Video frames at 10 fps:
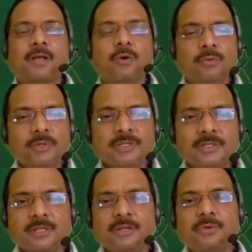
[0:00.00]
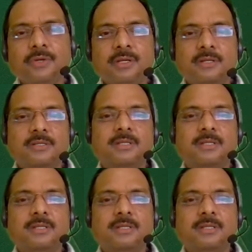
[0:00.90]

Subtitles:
Homocystinurias